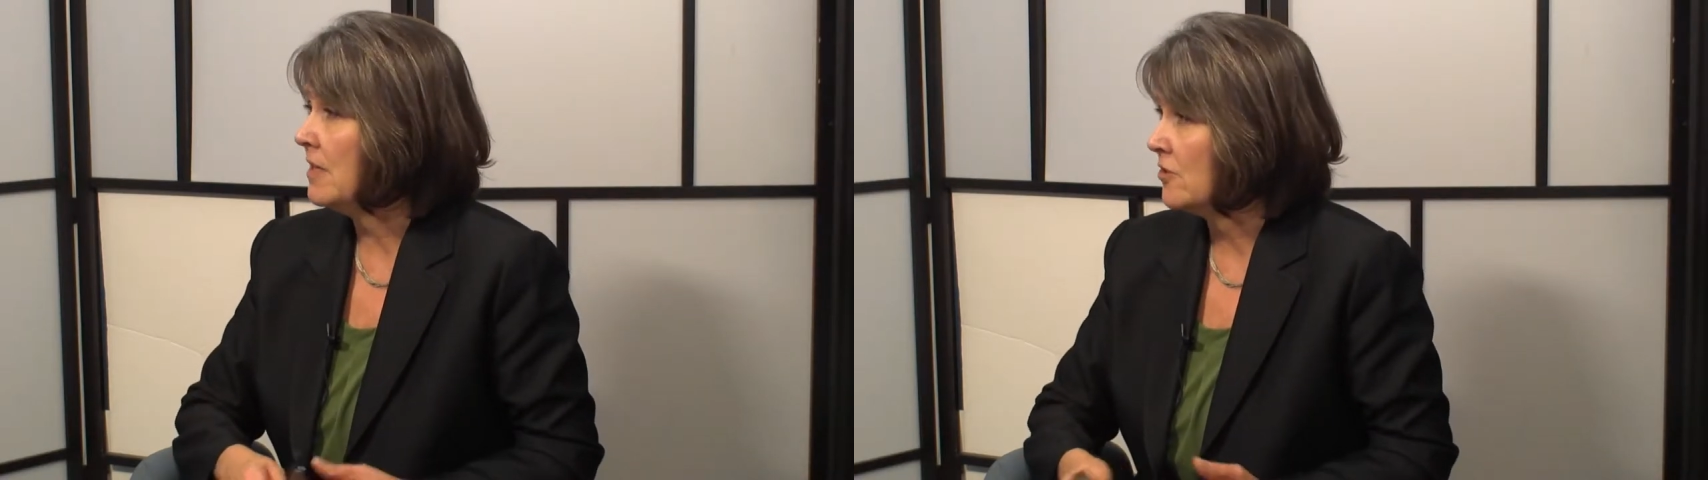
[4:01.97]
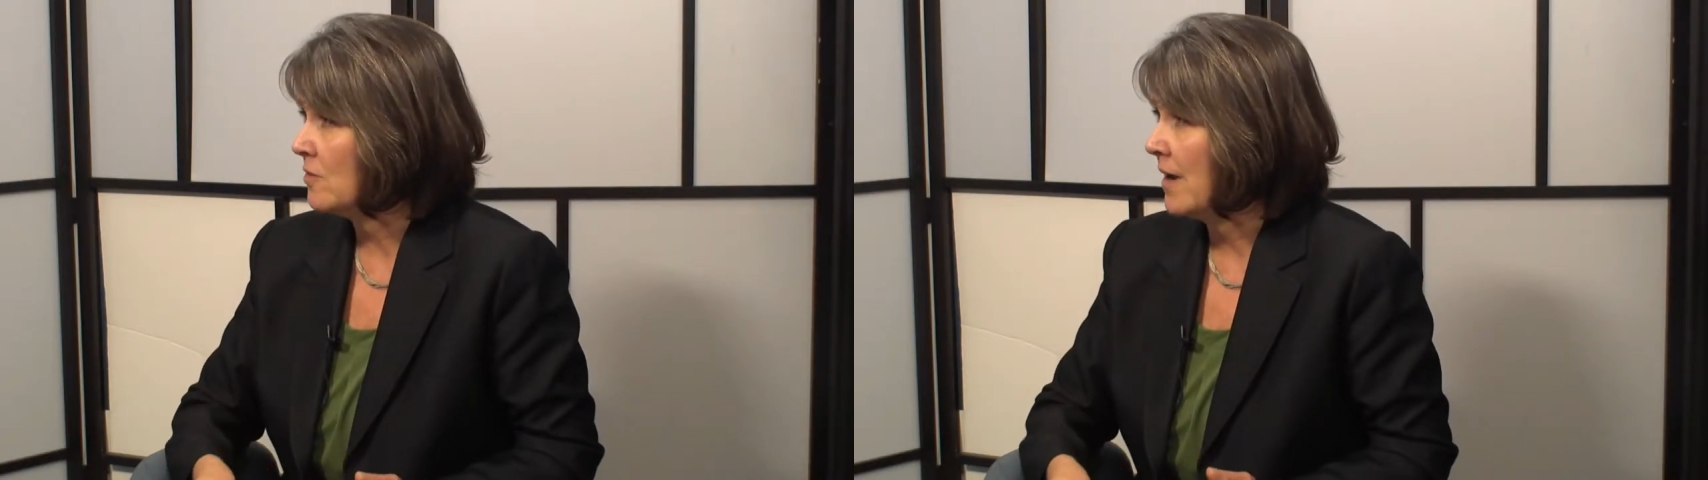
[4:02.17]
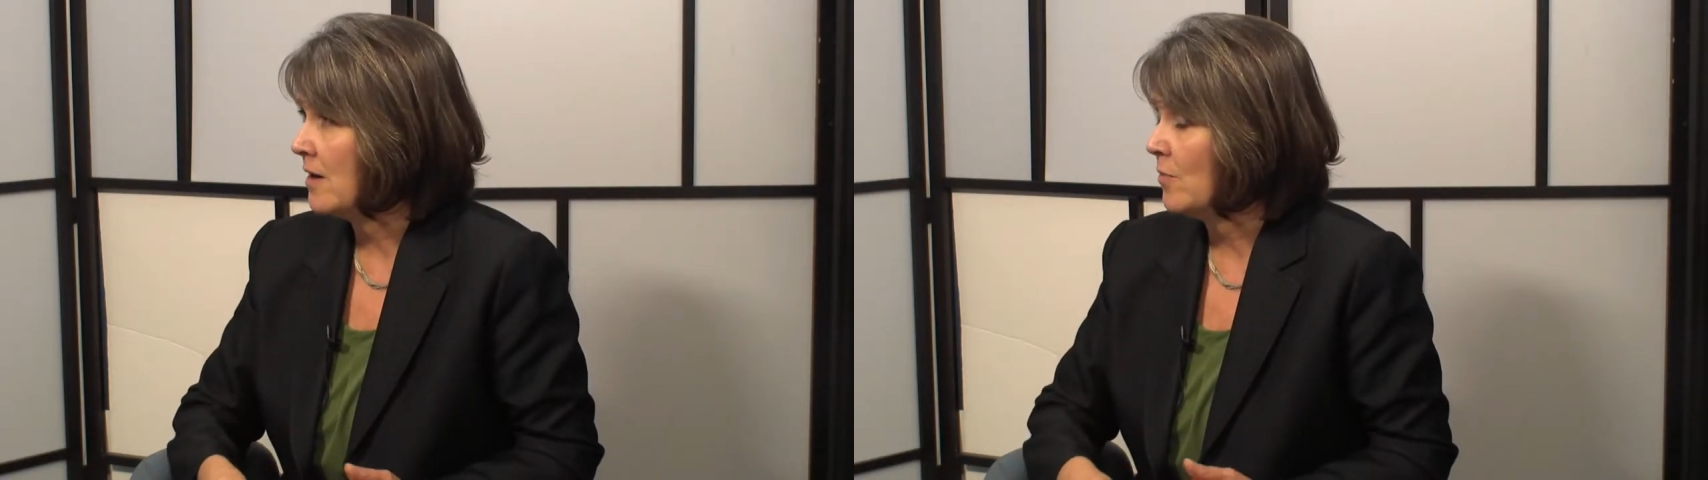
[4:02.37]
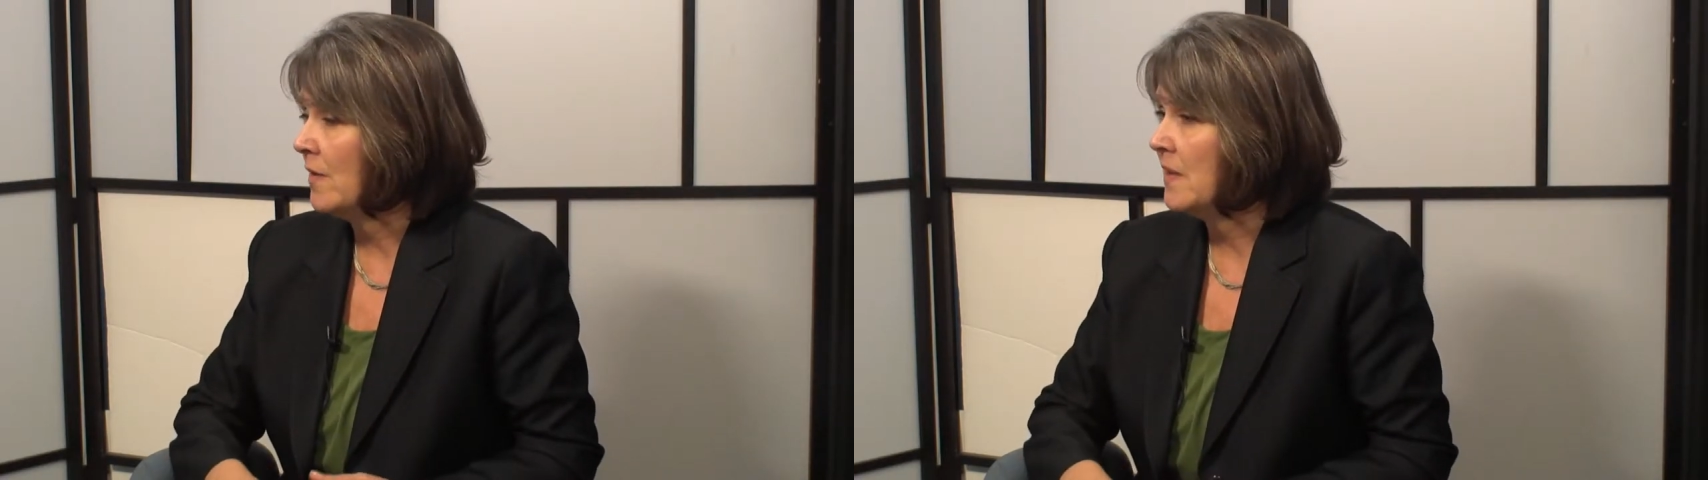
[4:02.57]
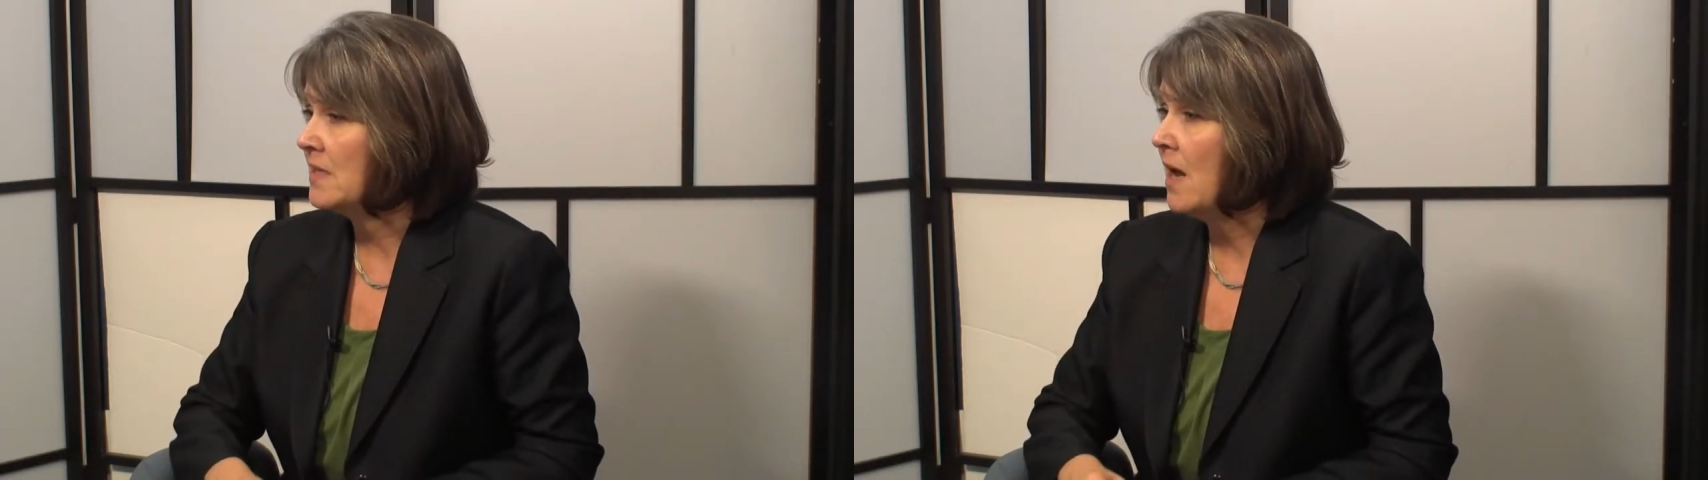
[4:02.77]
insurmountable
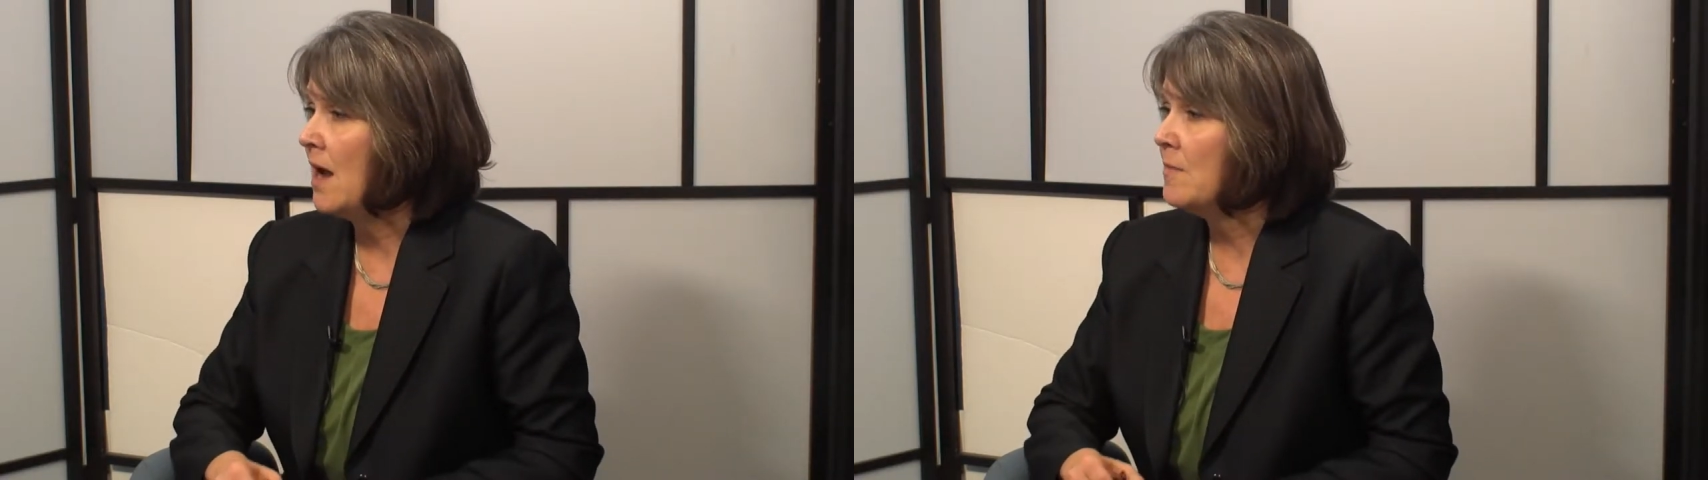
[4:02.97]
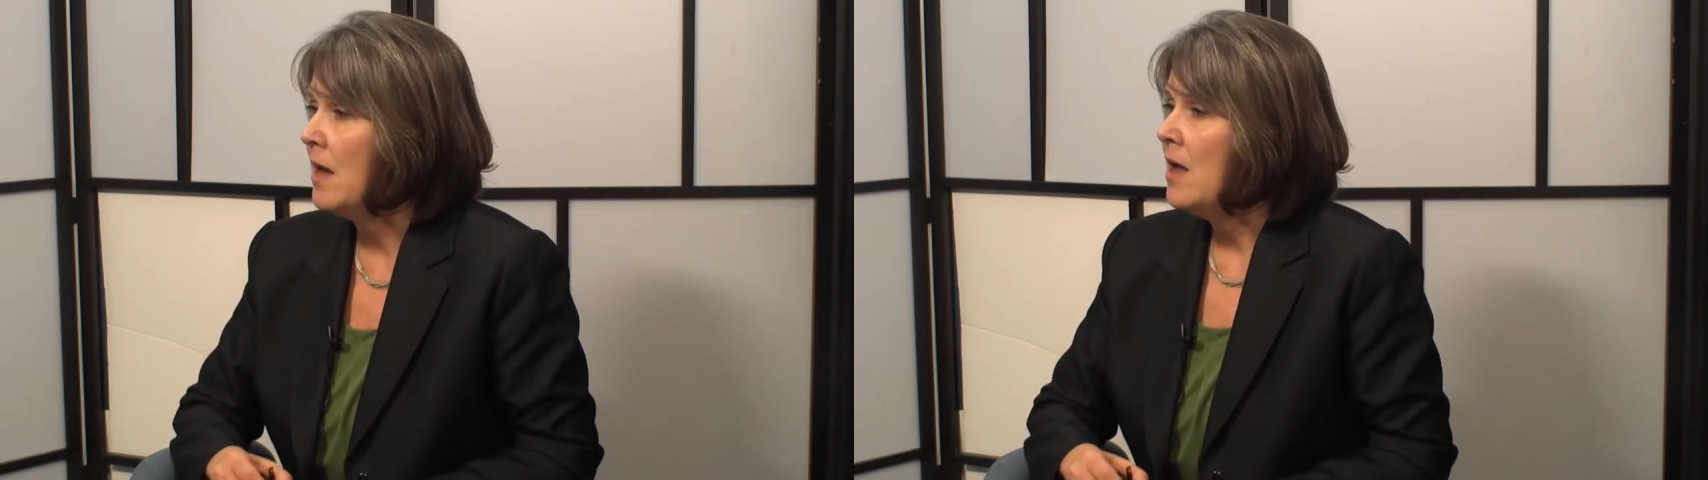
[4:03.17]
at the time,